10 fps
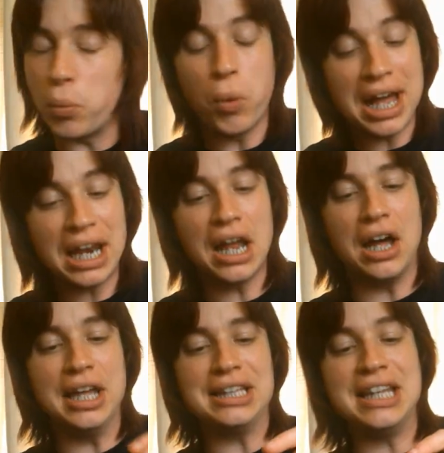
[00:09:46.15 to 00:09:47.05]
Well,
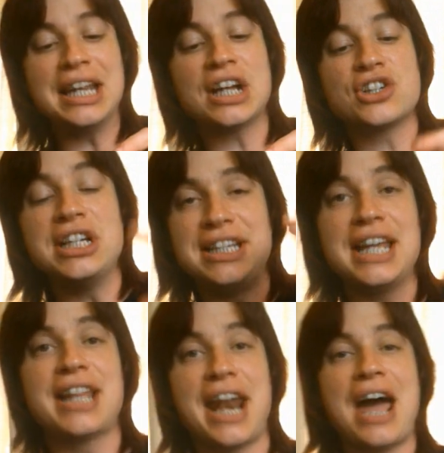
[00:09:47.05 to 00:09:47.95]
I did actually
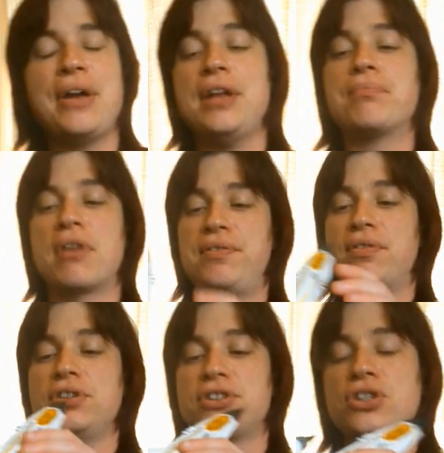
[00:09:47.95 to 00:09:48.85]
dig that out in
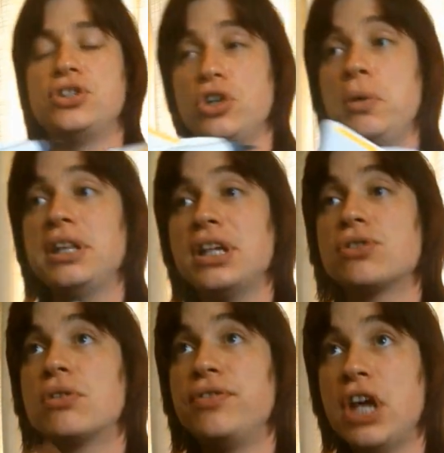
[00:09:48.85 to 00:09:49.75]
preference to doing
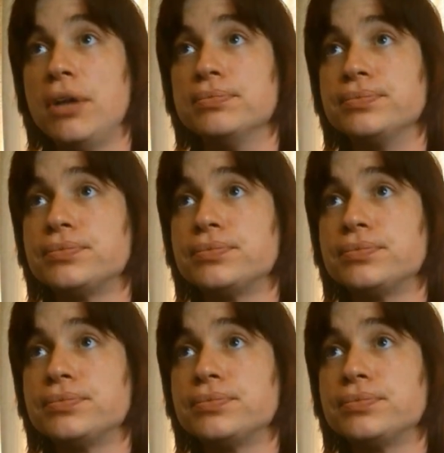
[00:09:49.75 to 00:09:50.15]
this review.